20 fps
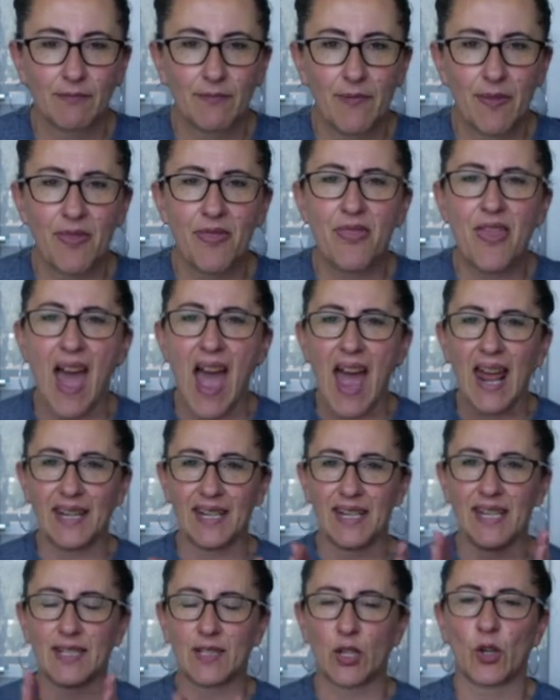That
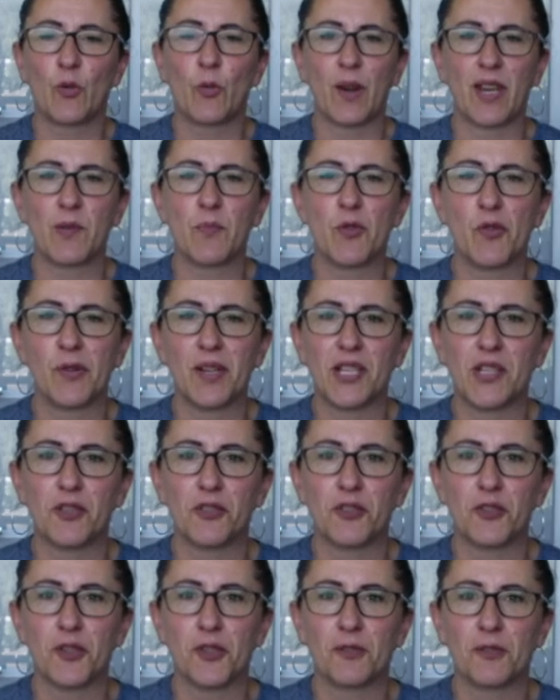is a great meridian
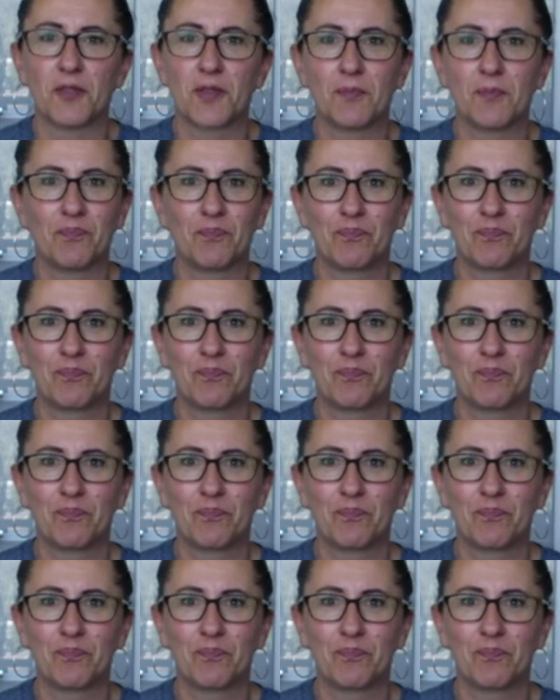to use.